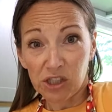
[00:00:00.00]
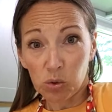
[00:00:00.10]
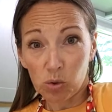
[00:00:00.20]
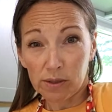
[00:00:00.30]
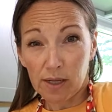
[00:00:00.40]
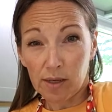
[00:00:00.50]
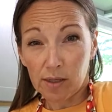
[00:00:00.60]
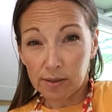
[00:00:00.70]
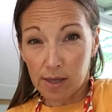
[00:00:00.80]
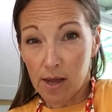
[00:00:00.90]
just sort of set it
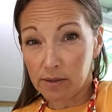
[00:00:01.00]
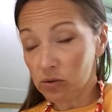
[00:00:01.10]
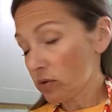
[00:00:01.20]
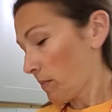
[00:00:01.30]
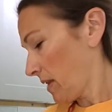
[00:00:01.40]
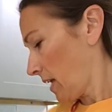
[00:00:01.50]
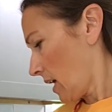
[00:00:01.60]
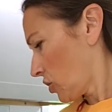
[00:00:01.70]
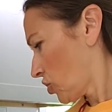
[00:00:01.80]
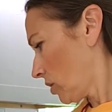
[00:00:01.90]
aside so some of that
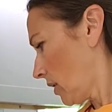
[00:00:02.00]
extra